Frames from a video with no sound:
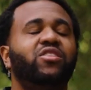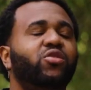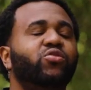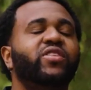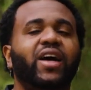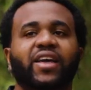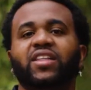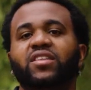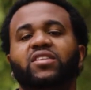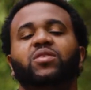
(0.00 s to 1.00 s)
Do not
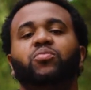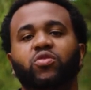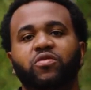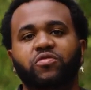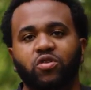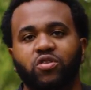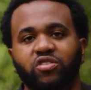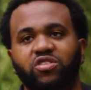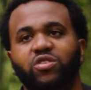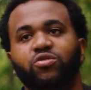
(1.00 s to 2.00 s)
get this to full
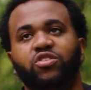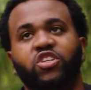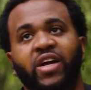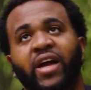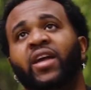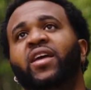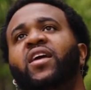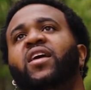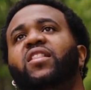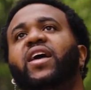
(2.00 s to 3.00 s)
focus. Don't try.
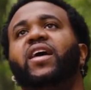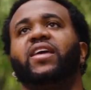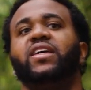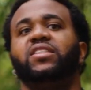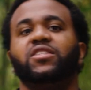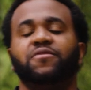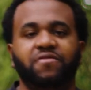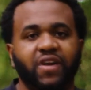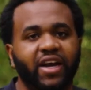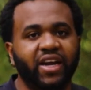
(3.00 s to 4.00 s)
Like, it is
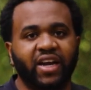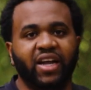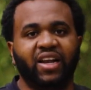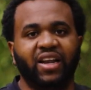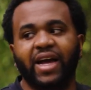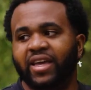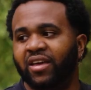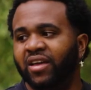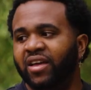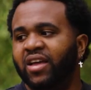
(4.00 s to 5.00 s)
very
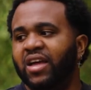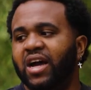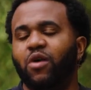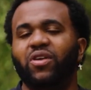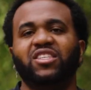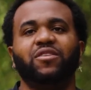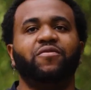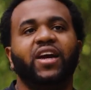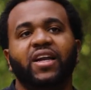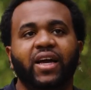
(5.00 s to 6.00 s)
laggy. And when I say
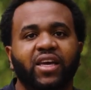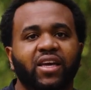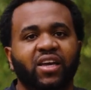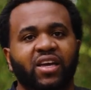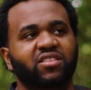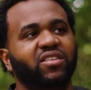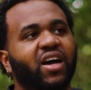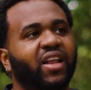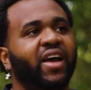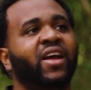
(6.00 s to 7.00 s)
very laggy, it's
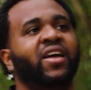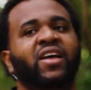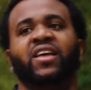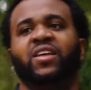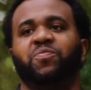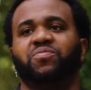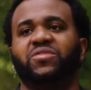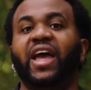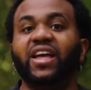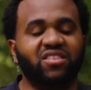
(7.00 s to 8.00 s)
not like
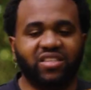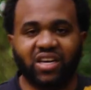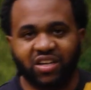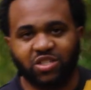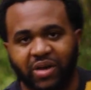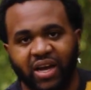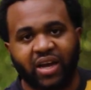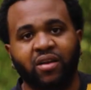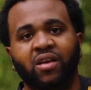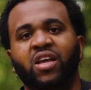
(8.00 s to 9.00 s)
10 seconds
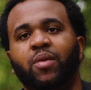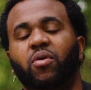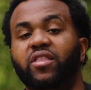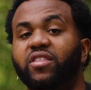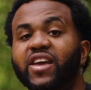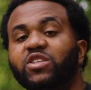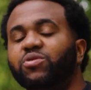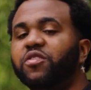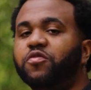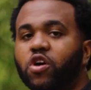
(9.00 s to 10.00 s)
behind. But the thing is,
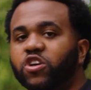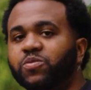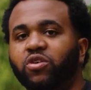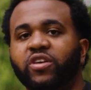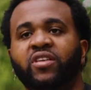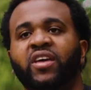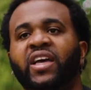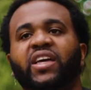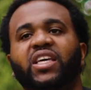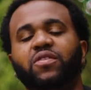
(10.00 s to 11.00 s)
when you're focus pulling,
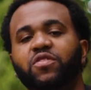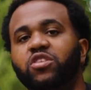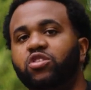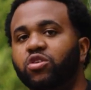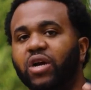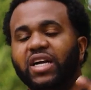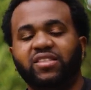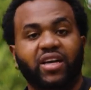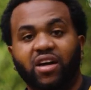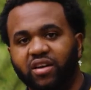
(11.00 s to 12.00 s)
even a
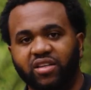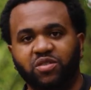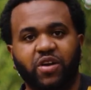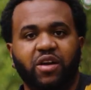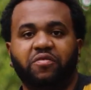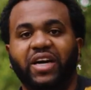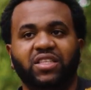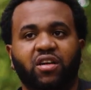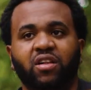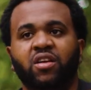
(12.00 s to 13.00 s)
second is very
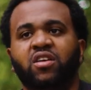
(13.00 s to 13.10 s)
vital.